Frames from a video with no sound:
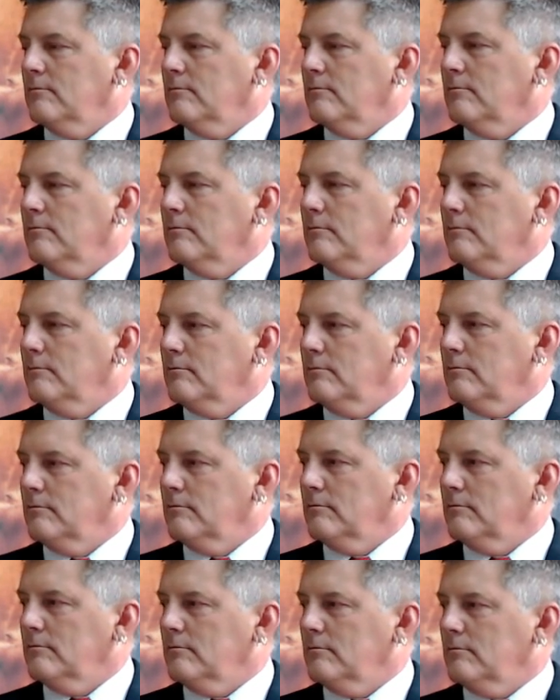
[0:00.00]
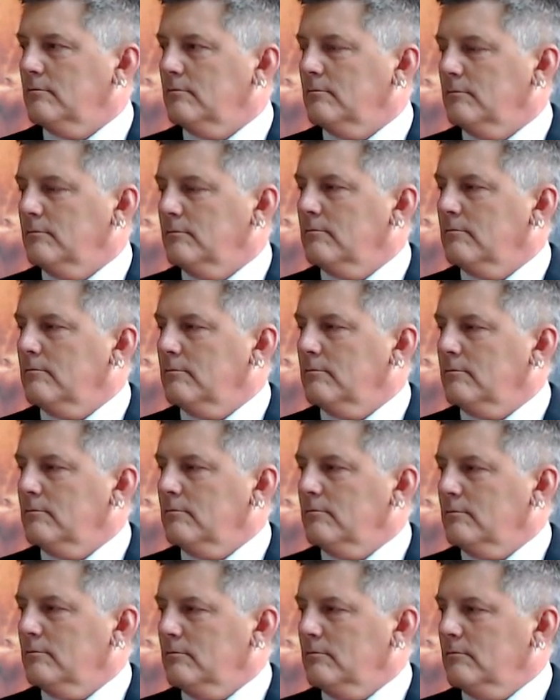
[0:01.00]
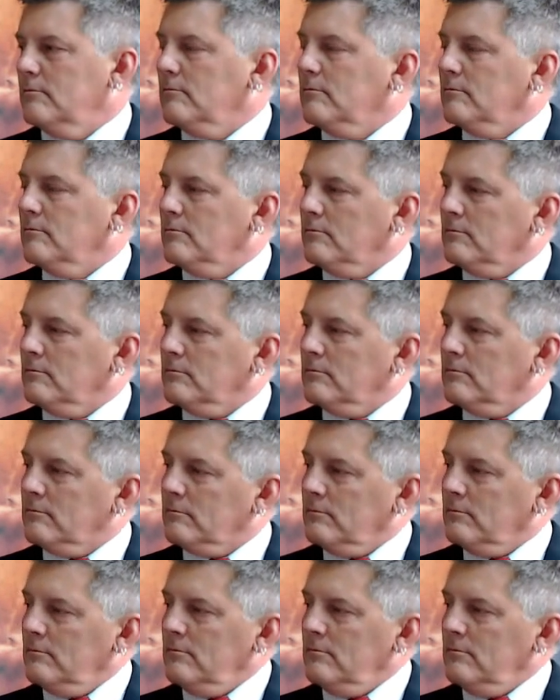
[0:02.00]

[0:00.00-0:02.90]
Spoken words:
(not speaking)